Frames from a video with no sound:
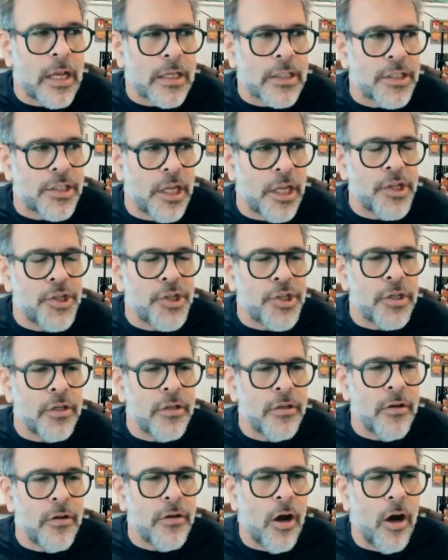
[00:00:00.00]

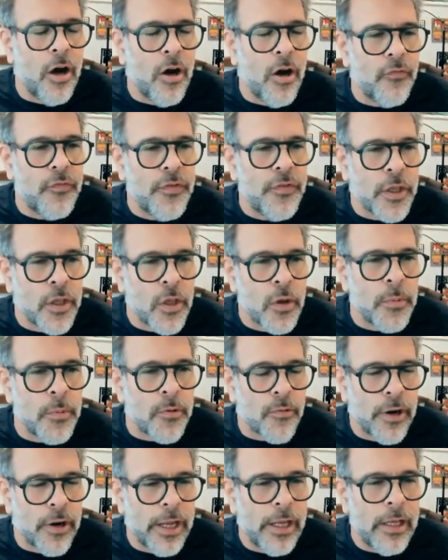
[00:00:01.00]
extinction of the
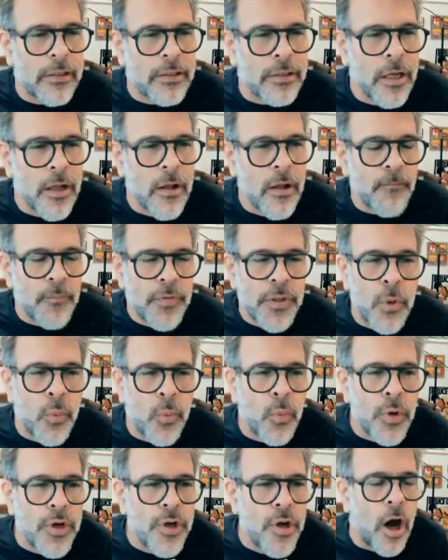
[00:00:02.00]
human race, you
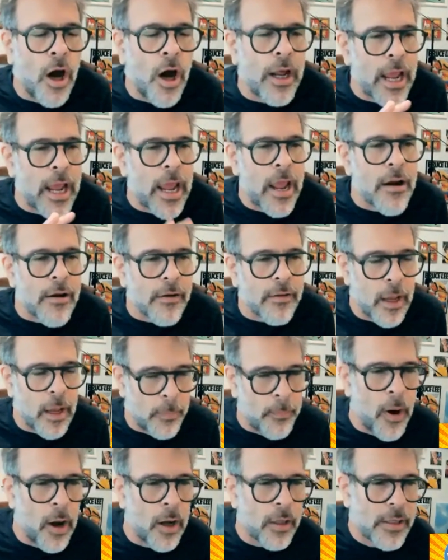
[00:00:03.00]
would not air
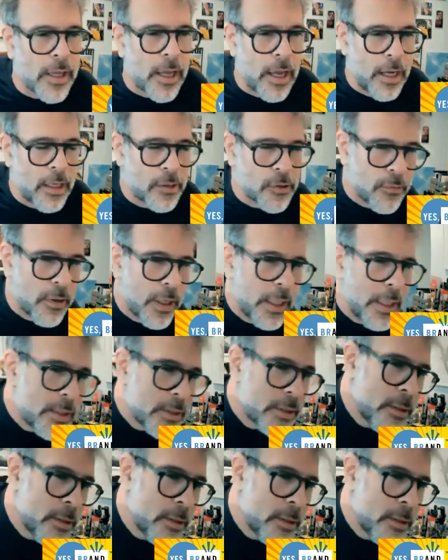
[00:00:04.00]
that podcast, right?